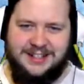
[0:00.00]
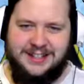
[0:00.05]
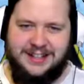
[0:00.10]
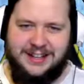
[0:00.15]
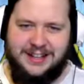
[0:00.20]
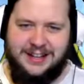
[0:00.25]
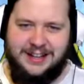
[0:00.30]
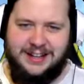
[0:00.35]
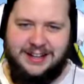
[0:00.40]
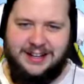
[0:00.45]

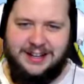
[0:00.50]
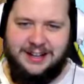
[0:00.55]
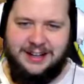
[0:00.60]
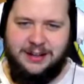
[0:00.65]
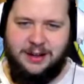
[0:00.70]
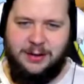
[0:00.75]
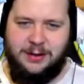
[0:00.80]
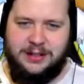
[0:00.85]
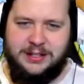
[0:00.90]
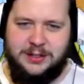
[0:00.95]

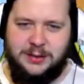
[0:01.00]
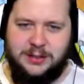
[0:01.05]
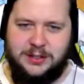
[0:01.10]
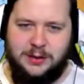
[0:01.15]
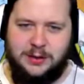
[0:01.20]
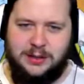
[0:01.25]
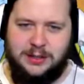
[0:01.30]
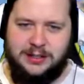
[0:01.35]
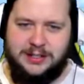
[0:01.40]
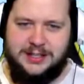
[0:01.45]
Oh, there's also
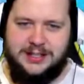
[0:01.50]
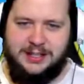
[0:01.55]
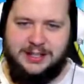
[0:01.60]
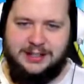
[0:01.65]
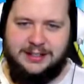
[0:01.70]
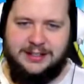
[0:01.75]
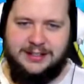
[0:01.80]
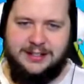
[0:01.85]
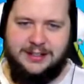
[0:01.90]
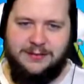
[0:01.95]
little
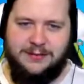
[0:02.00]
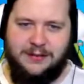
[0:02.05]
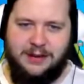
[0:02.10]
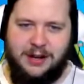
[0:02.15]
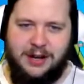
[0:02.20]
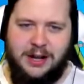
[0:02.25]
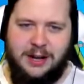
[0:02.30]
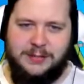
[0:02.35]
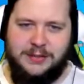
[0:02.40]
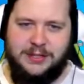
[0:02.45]
sticks for
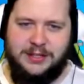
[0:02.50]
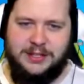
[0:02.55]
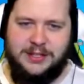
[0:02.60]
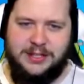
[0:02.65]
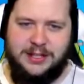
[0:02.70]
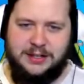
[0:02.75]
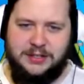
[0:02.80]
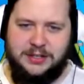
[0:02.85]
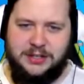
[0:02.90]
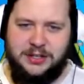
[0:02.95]
arms and
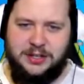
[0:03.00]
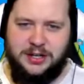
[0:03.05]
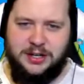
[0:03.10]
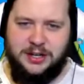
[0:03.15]
such.